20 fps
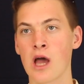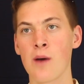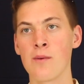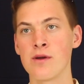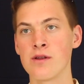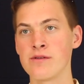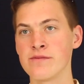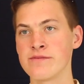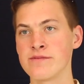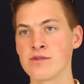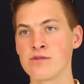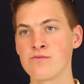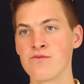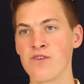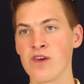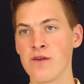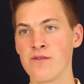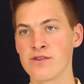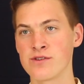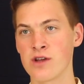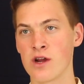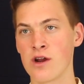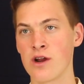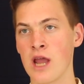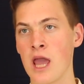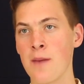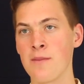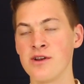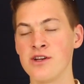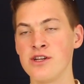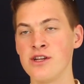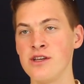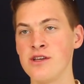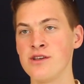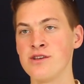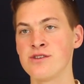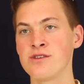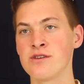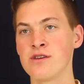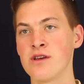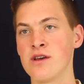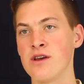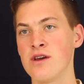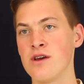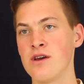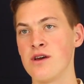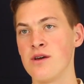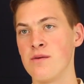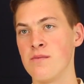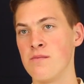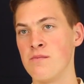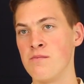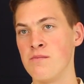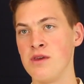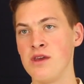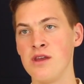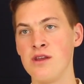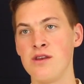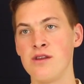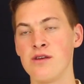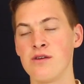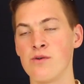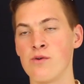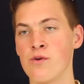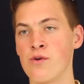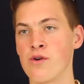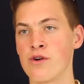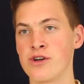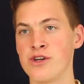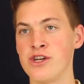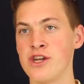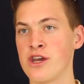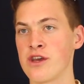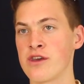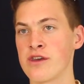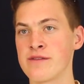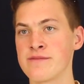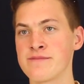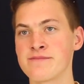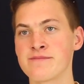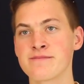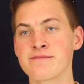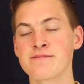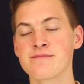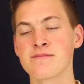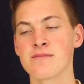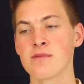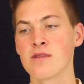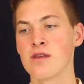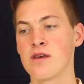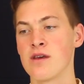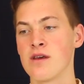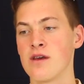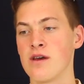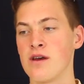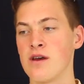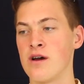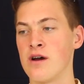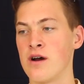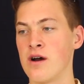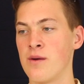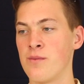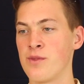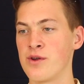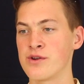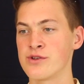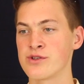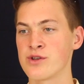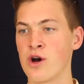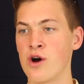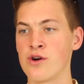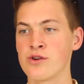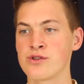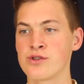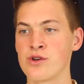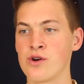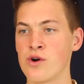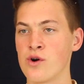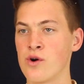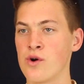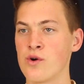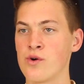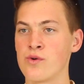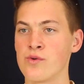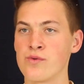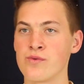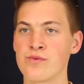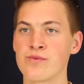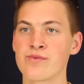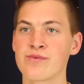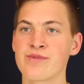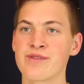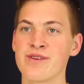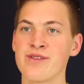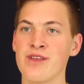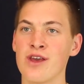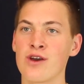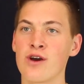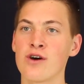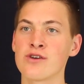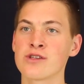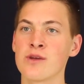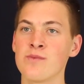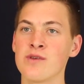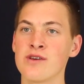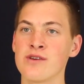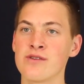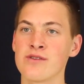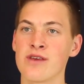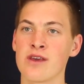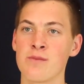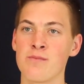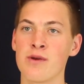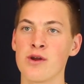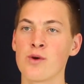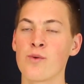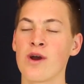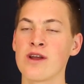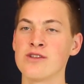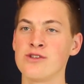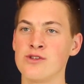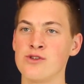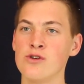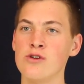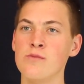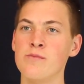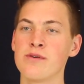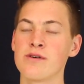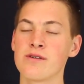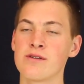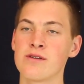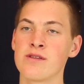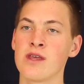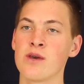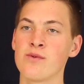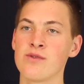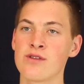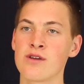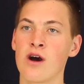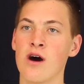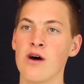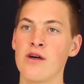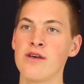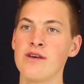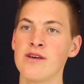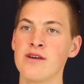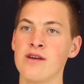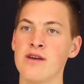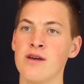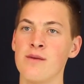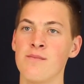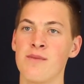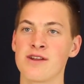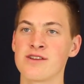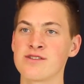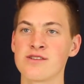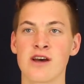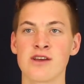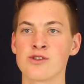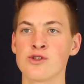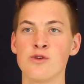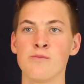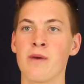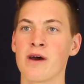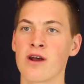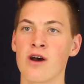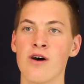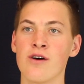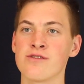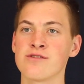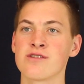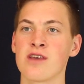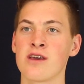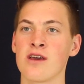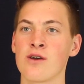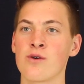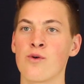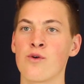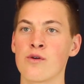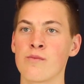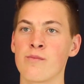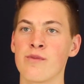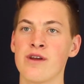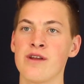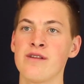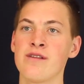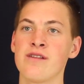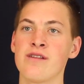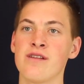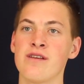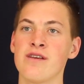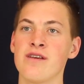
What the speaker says: common flavors are ham and cheese, meat, or chicken. There's also, they call something like Paraguayan soup, they would call it, but it's not soup at all. It's like a cornbread.